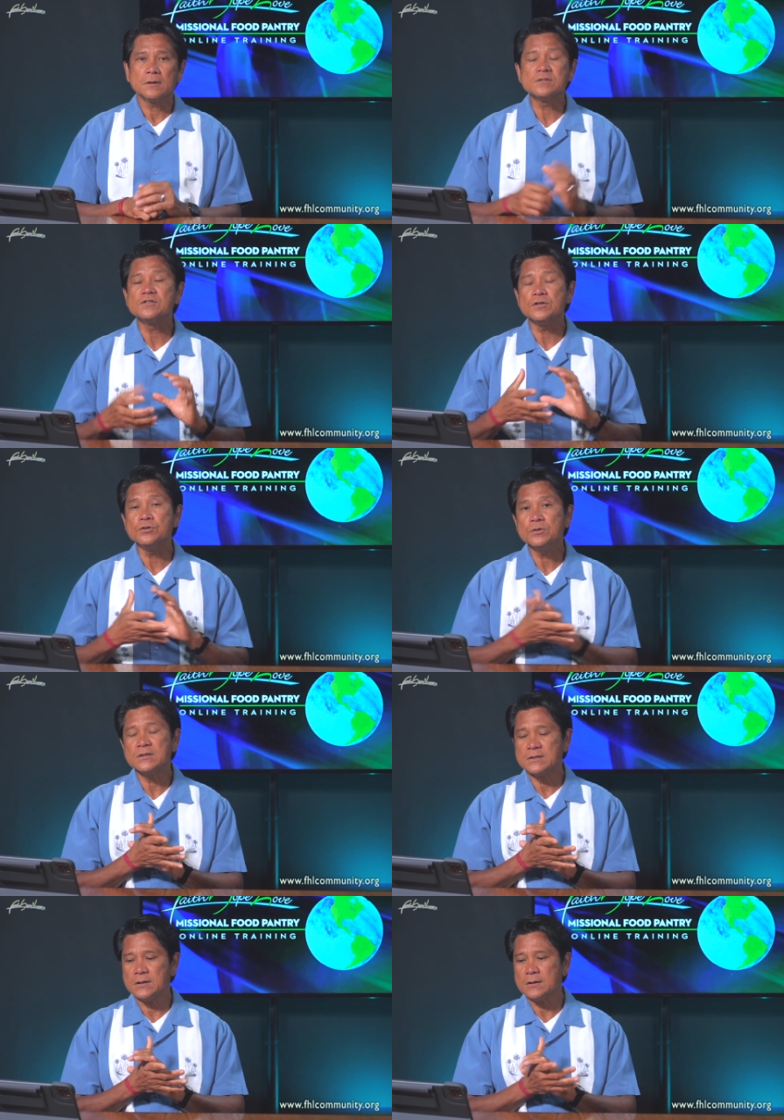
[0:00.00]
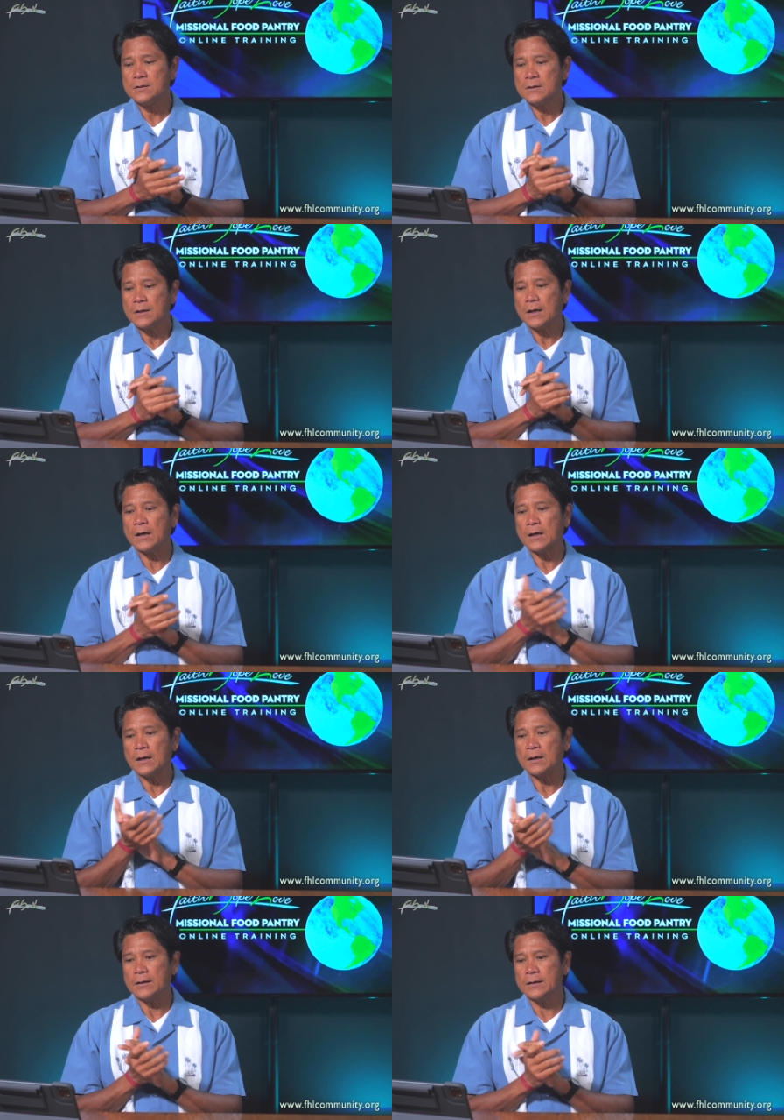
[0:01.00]
It's the unity
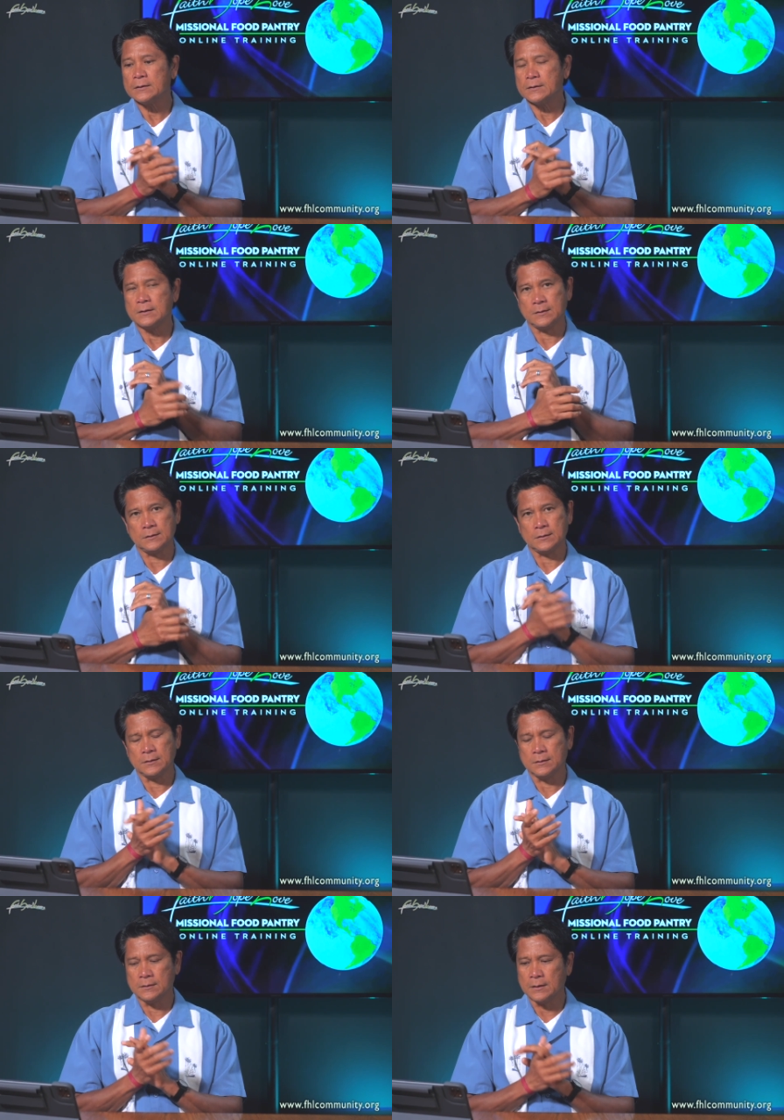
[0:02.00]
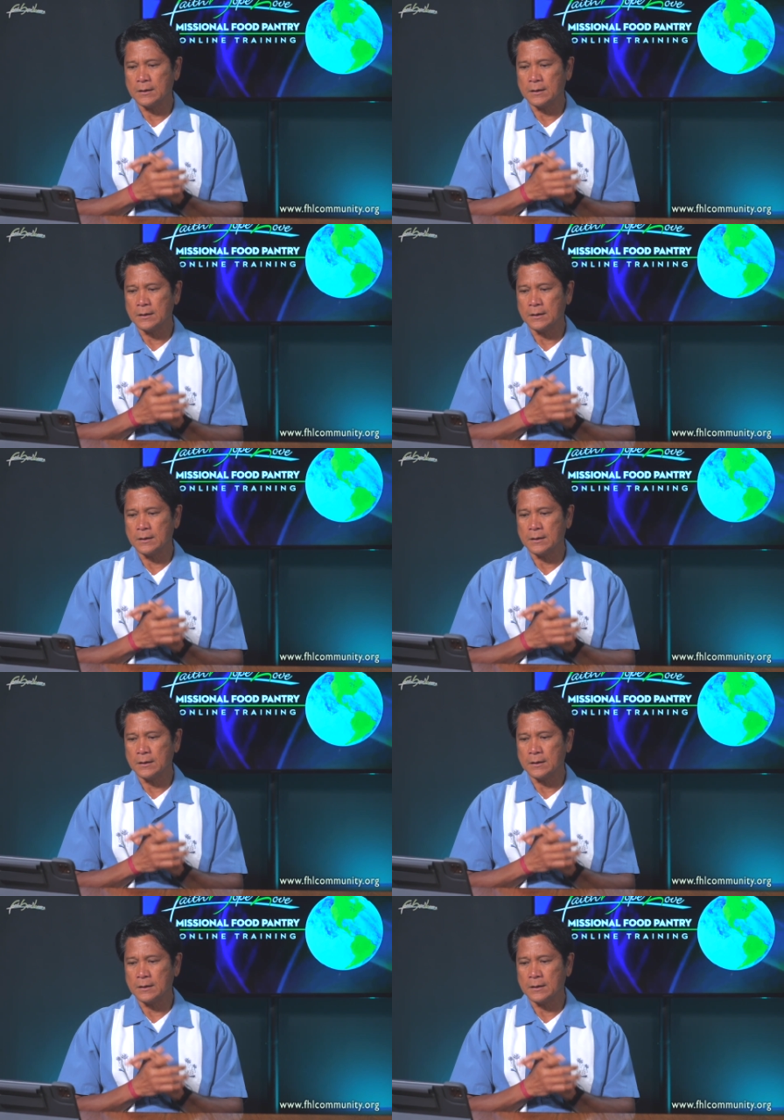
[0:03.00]
in